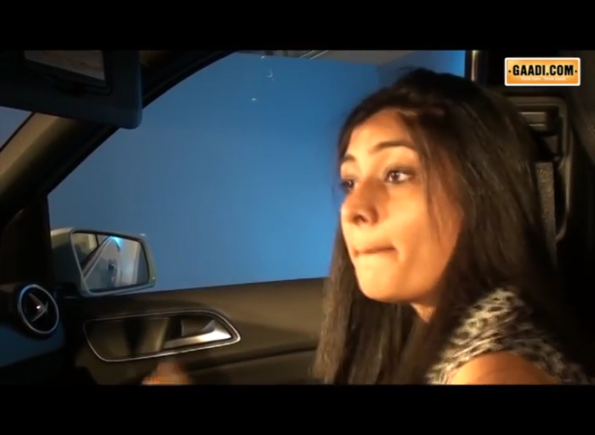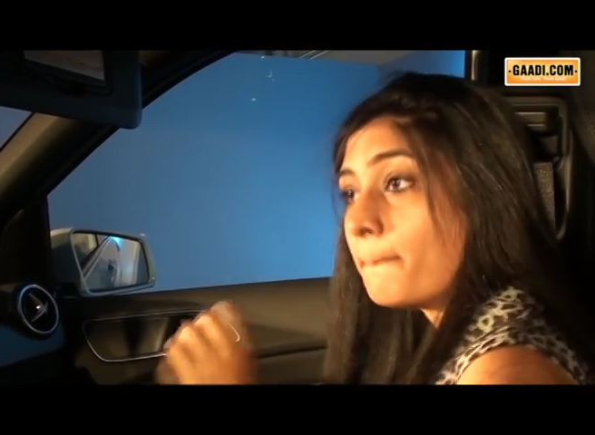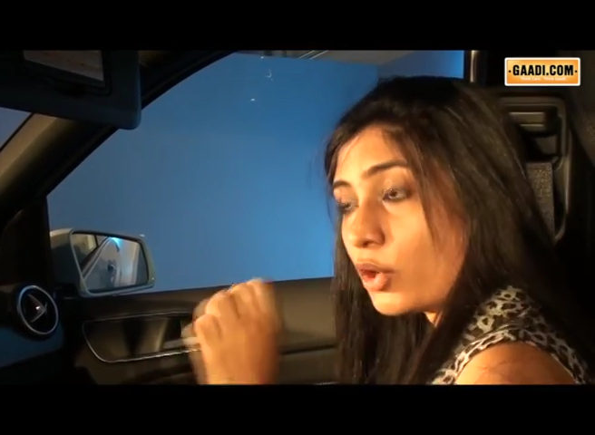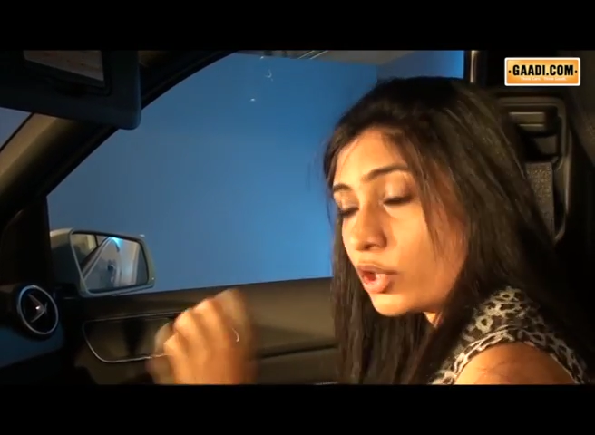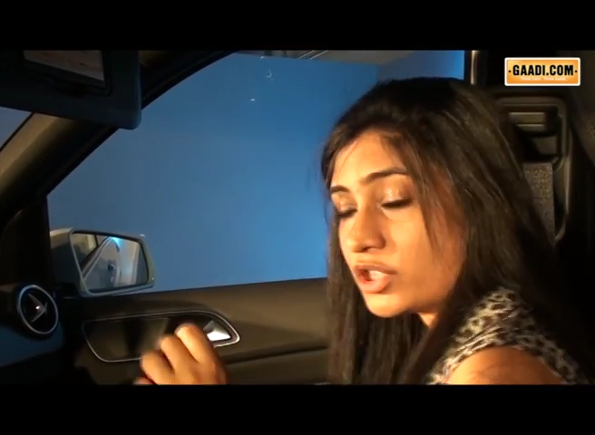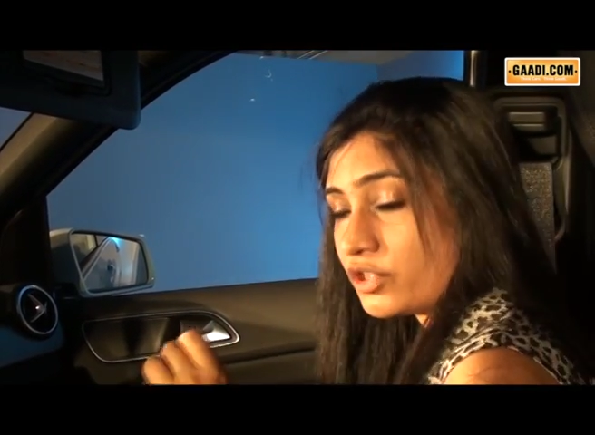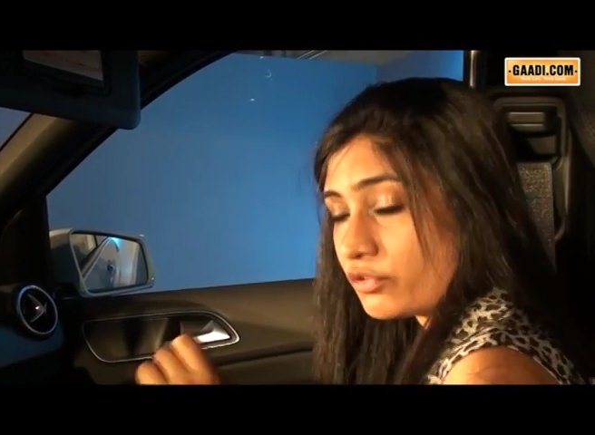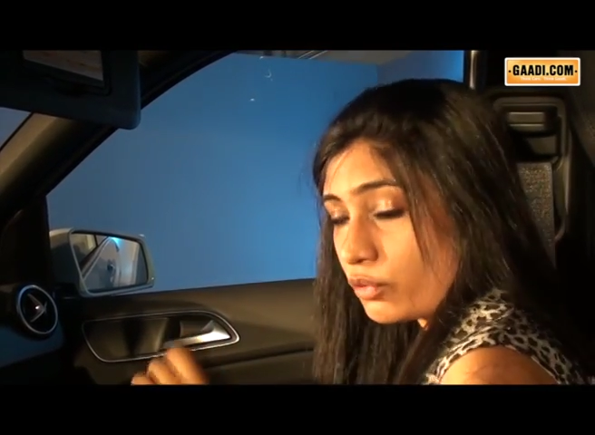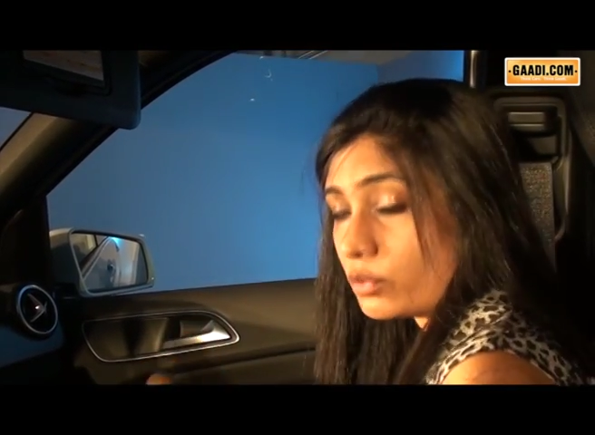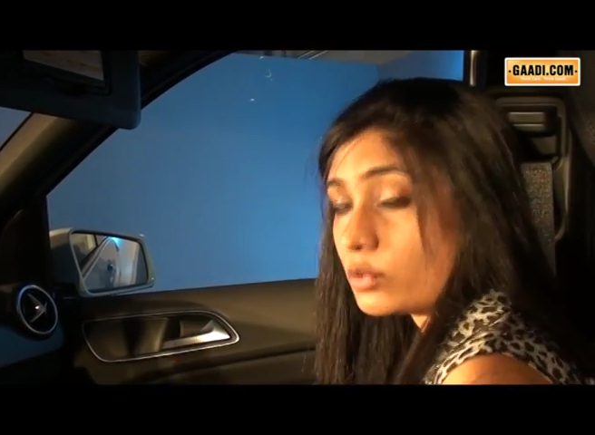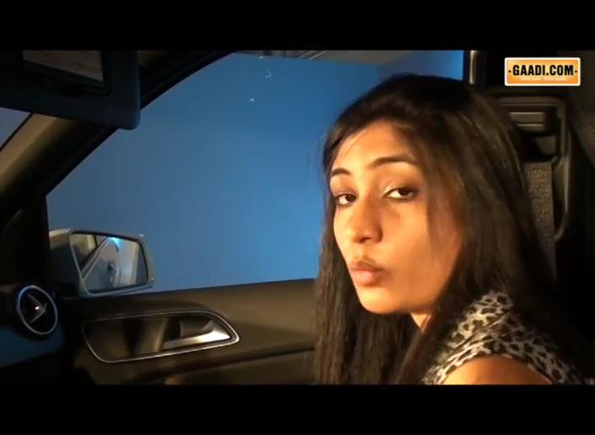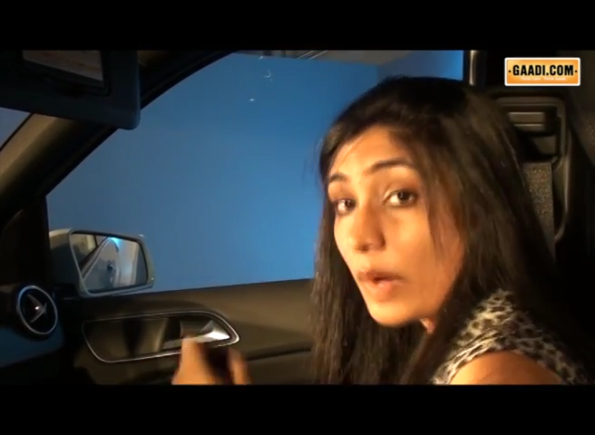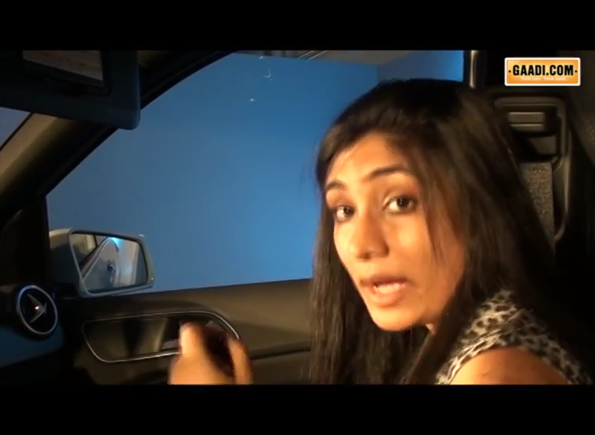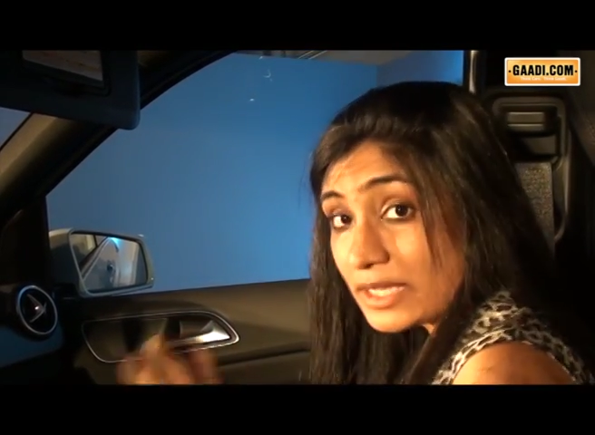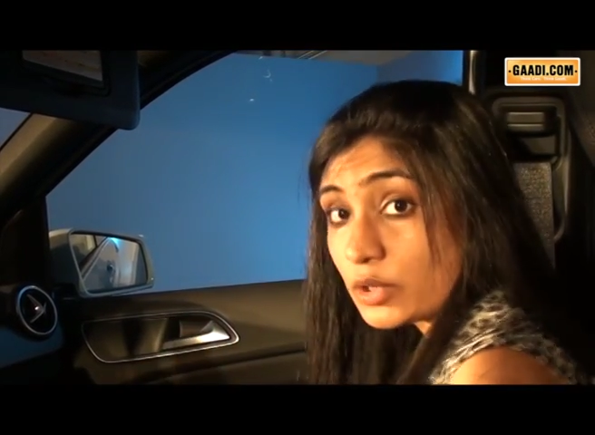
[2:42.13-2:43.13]
body roll
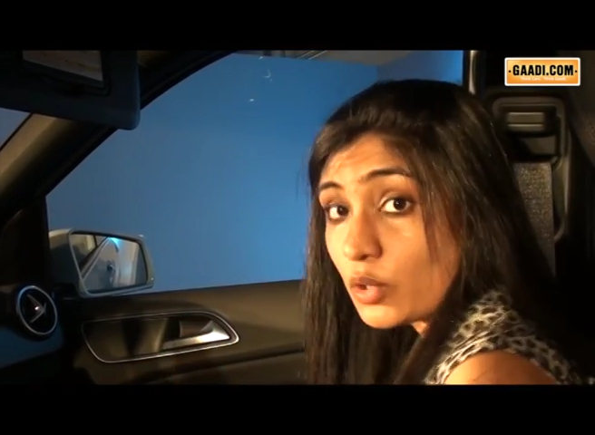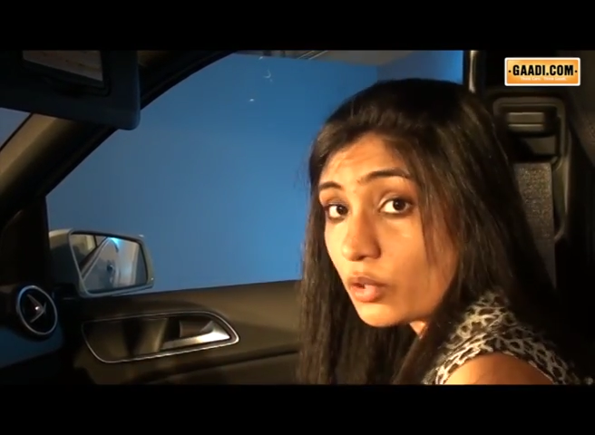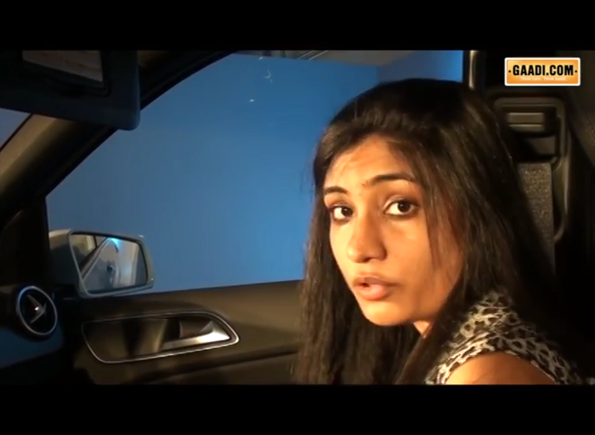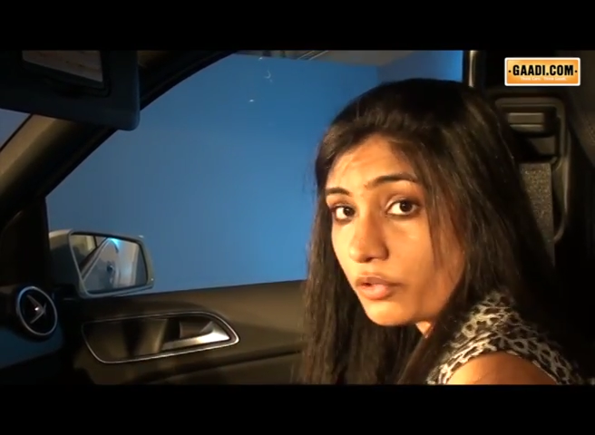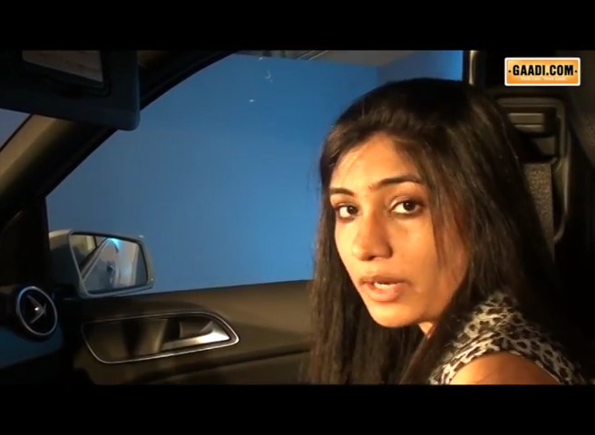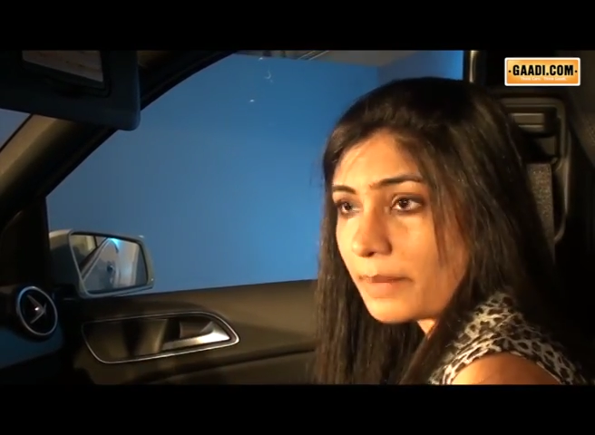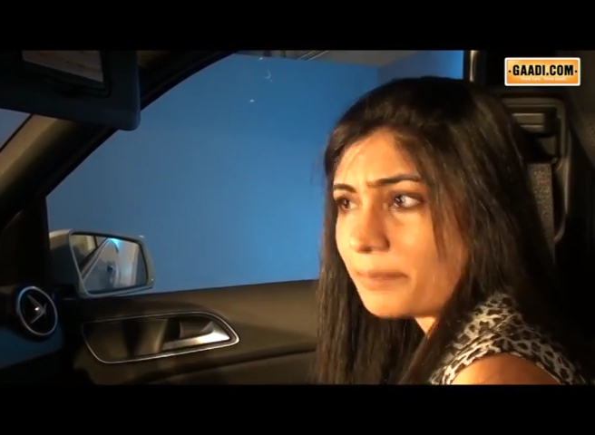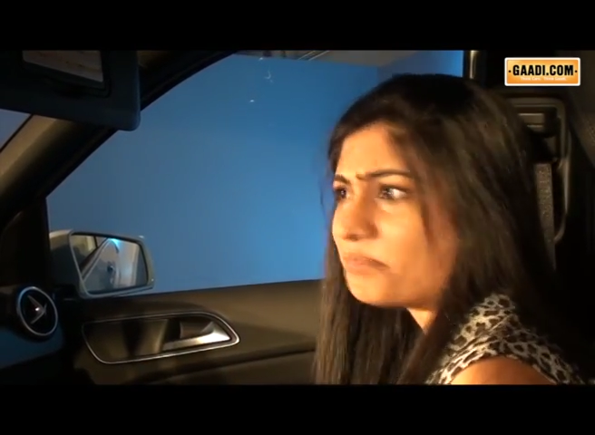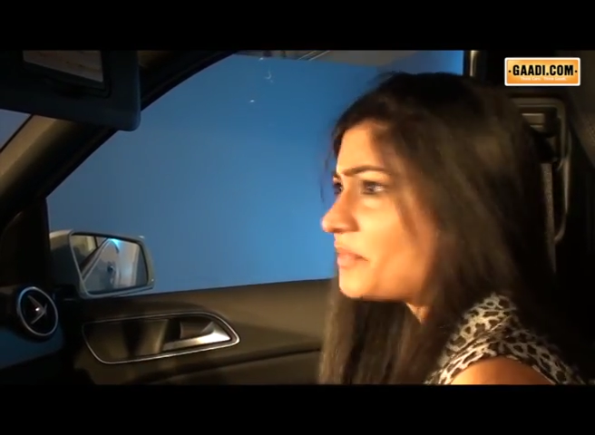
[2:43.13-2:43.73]
while cornering.